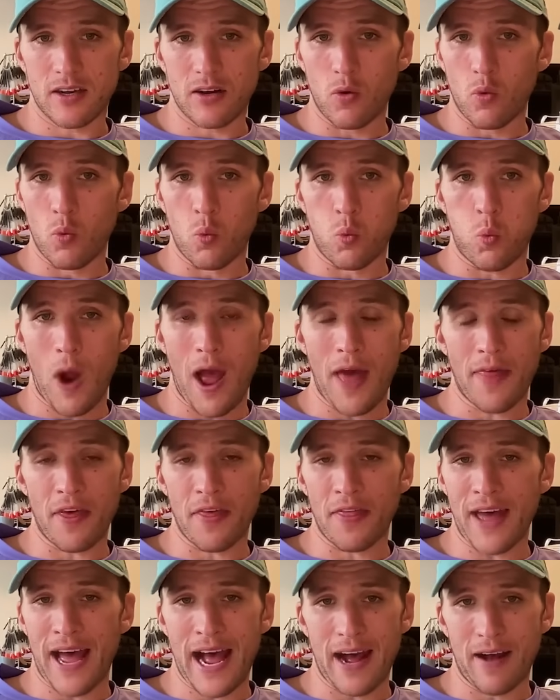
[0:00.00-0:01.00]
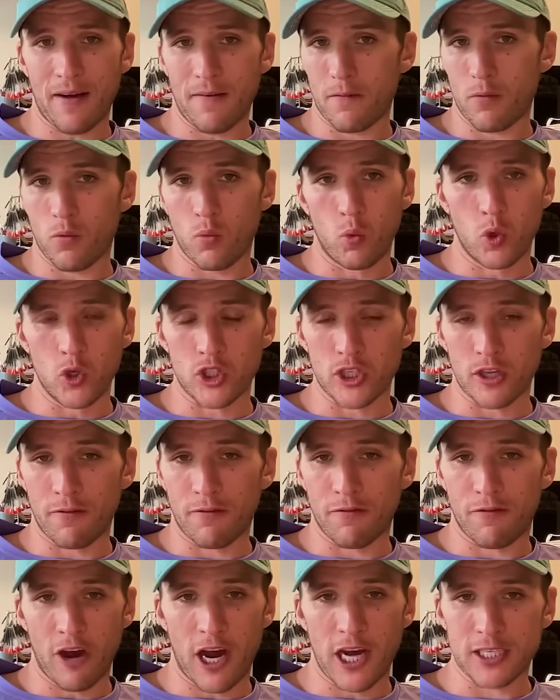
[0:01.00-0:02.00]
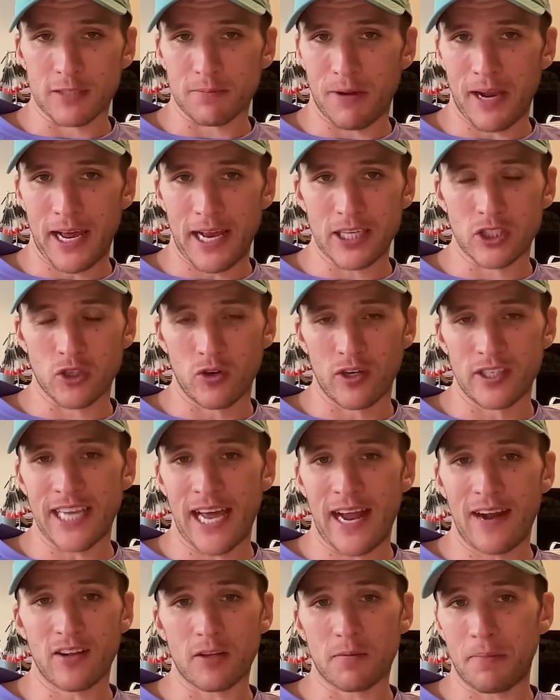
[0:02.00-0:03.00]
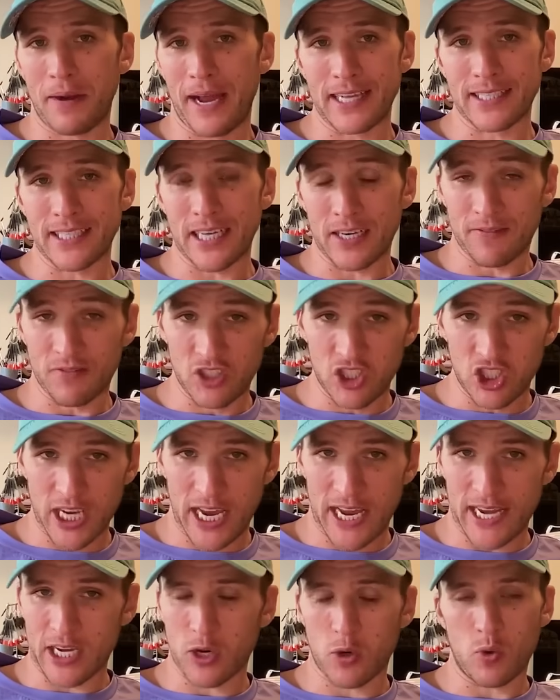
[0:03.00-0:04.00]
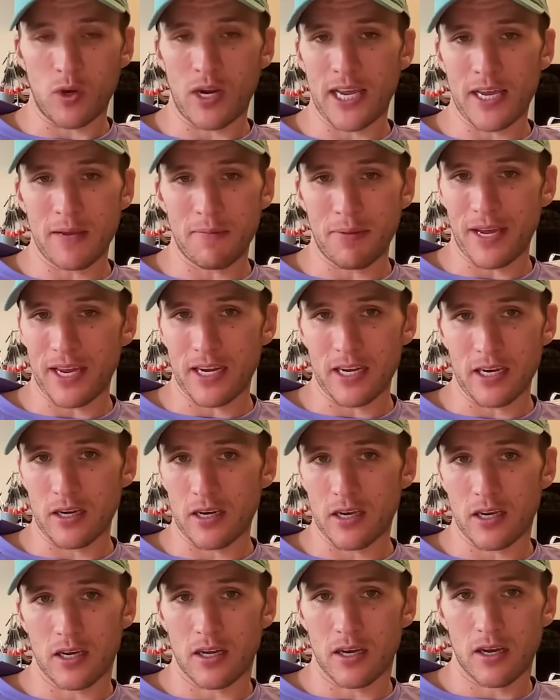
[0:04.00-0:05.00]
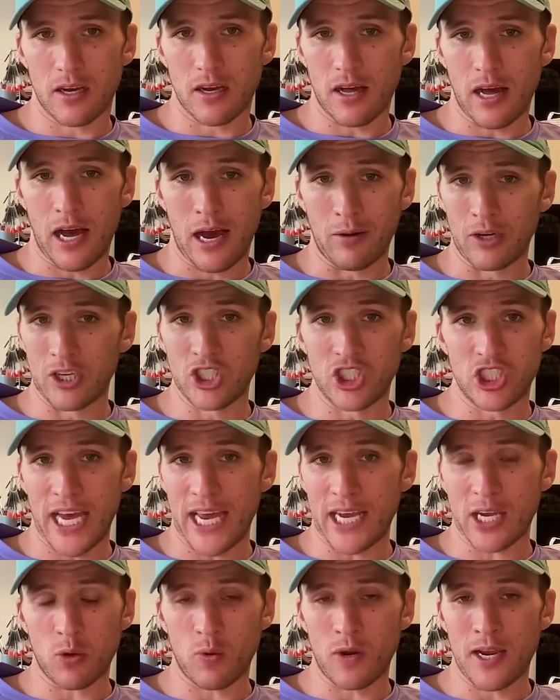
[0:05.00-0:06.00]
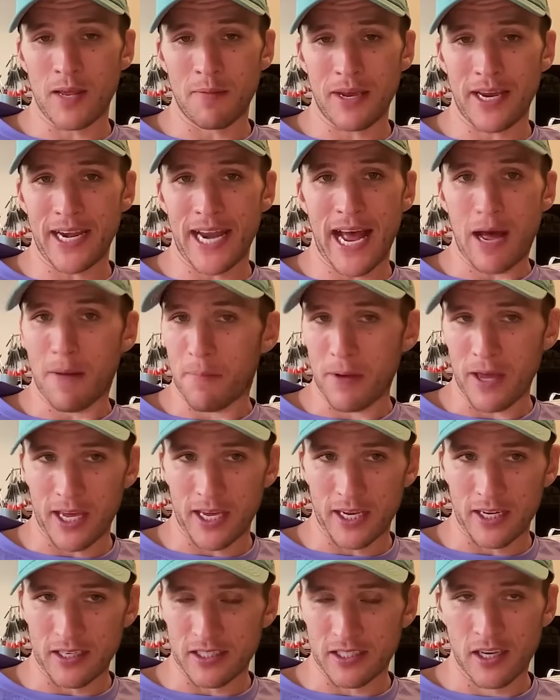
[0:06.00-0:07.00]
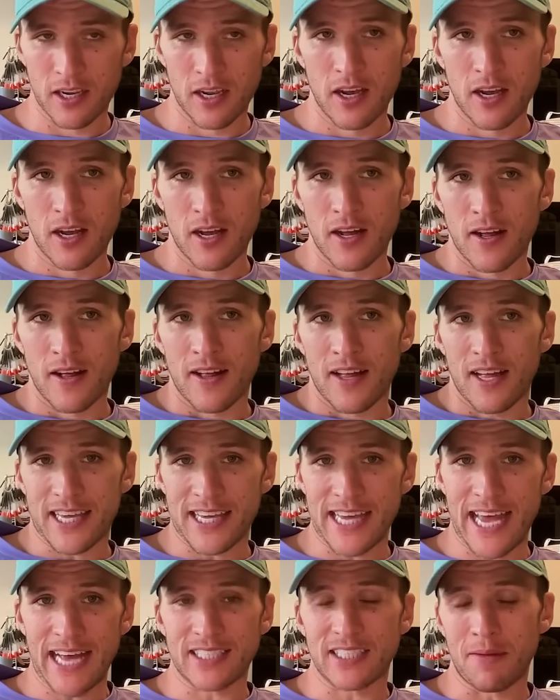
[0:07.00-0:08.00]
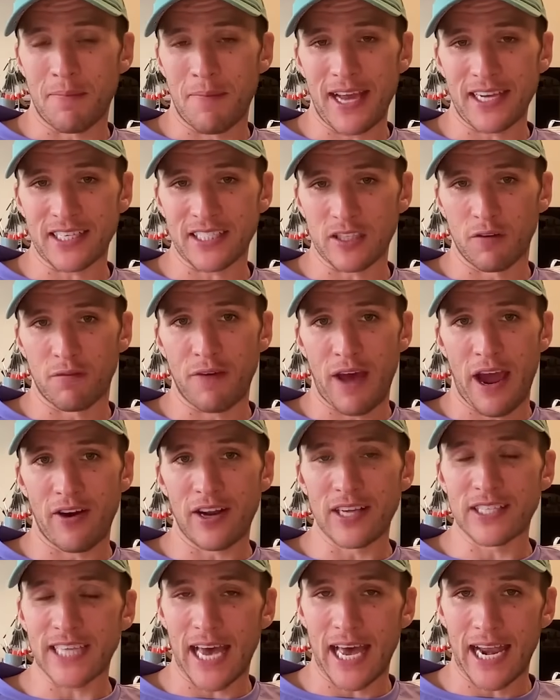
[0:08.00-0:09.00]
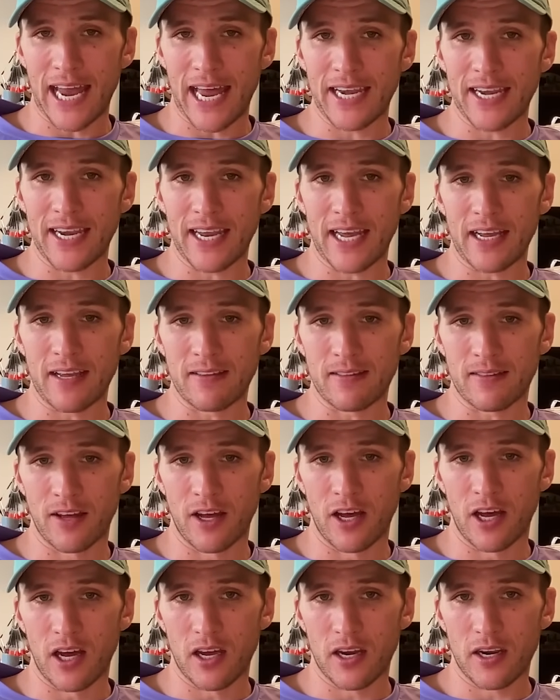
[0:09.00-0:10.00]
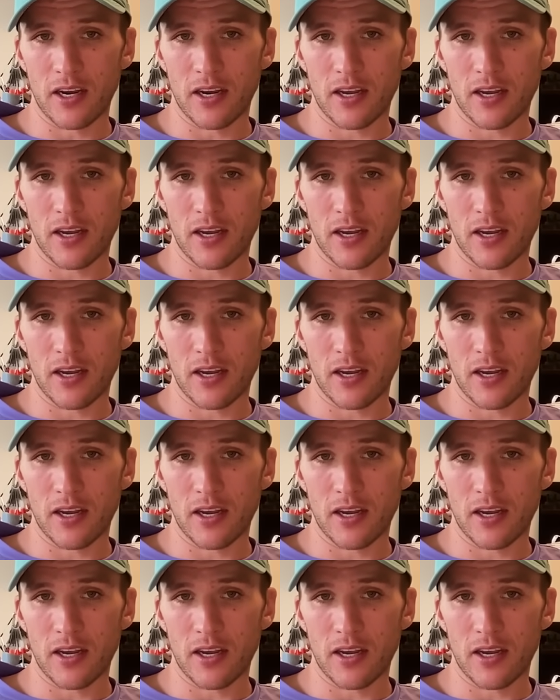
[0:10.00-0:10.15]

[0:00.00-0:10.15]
whether that was a first place or a 10th place, I'd have genuinely been happy. And yes, it makes it the fairy tale ending that